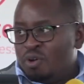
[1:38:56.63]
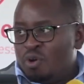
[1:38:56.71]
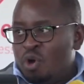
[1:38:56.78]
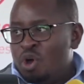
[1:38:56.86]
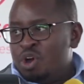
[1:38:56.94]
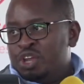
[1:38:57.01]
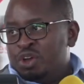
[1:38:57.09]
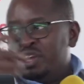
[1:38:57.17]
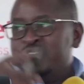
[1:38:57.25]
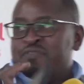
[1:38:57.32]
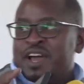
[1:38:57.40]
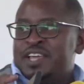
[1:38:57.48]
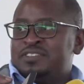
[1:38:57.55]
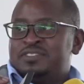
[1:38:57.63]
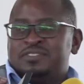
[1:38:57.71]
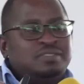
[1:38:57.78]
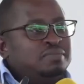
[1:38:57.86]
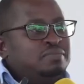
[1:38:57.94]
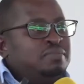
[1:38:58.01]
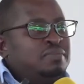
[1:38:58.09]
on your device
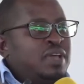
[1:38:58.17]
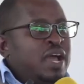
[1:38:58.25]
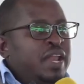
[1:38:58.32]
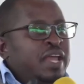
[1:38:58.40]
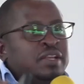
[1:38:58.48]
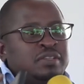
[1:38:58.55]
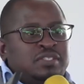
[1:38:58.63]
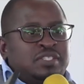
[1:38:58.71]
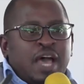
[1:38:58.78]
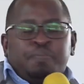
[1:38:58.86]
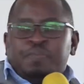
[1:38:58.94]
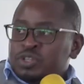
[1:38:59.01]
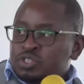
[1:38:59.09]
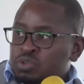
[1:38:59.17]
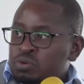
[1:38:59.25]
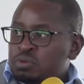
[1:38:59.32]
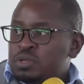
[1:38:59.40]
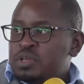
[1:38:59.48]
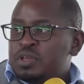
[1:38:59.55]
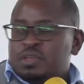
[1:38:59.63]
and then tap into
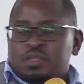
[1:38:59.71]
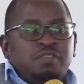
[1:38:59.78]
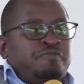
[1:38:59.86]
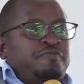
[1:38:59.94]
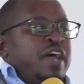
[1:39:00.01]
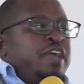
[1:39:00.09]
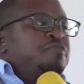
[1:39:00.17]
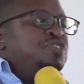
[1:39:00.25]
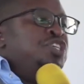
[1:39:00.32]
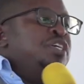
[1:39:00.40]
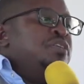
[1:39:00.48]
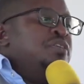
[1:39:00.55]
the 5G